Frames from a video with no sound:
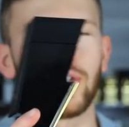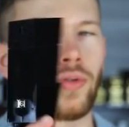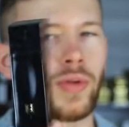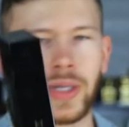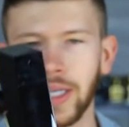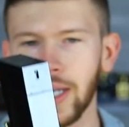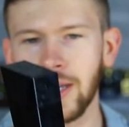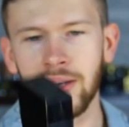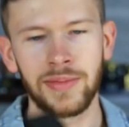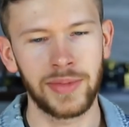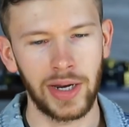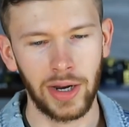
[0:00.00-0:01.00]
So again,
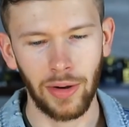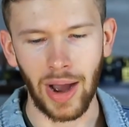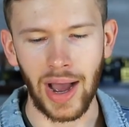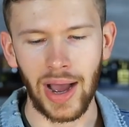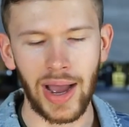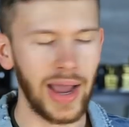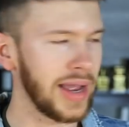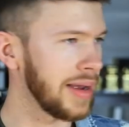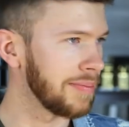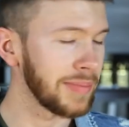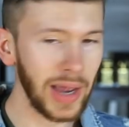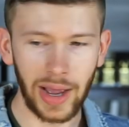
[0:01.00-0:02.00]
you know, I
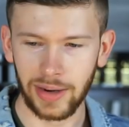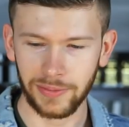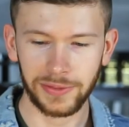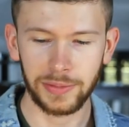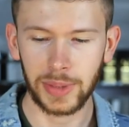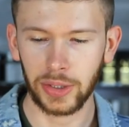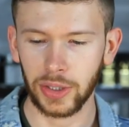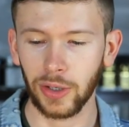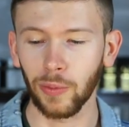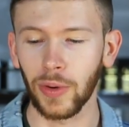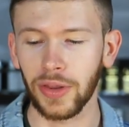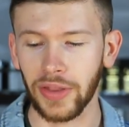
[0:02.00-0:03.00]
am not familiar
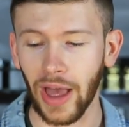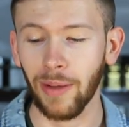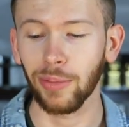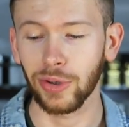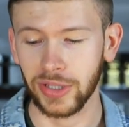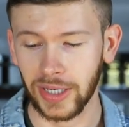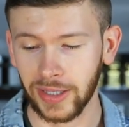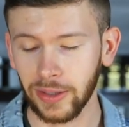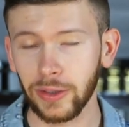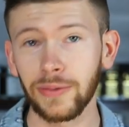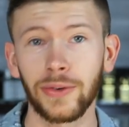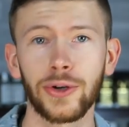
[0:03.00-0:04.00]
with that
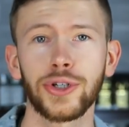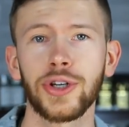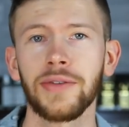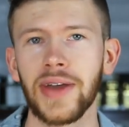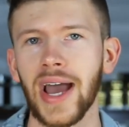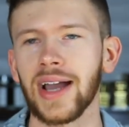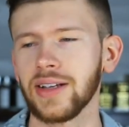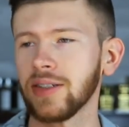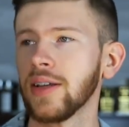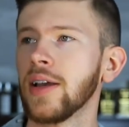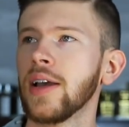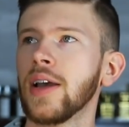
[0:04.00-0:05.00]
particular version of Axe,
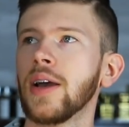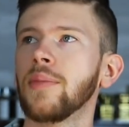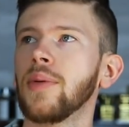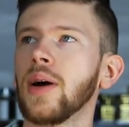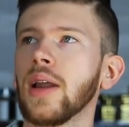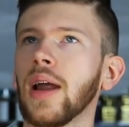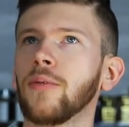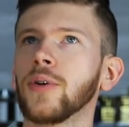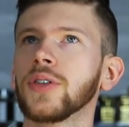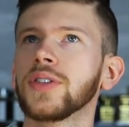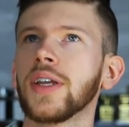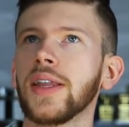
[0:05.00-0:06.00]
but I
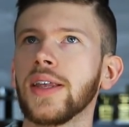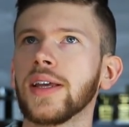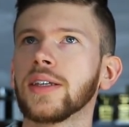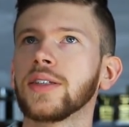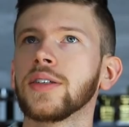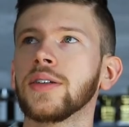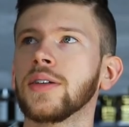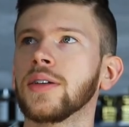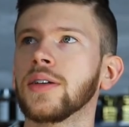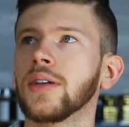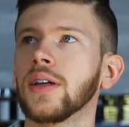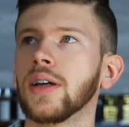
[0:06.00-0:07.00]
will say this.
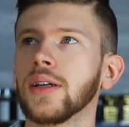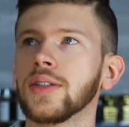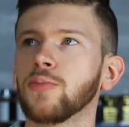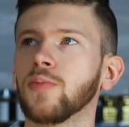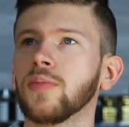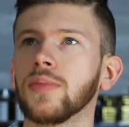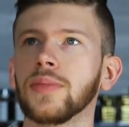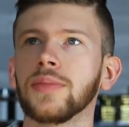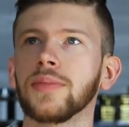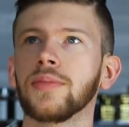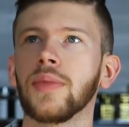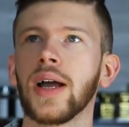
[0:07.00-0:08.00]
Uh, this
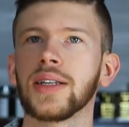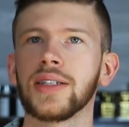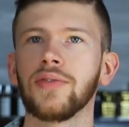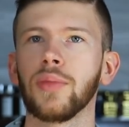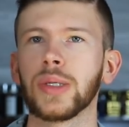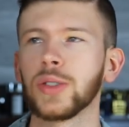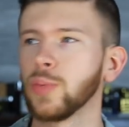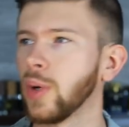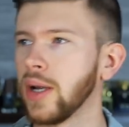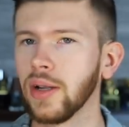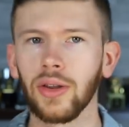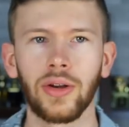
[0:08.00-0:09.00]
hasn't even been
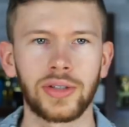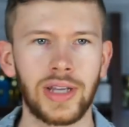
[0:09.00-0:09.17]
sprayed in a long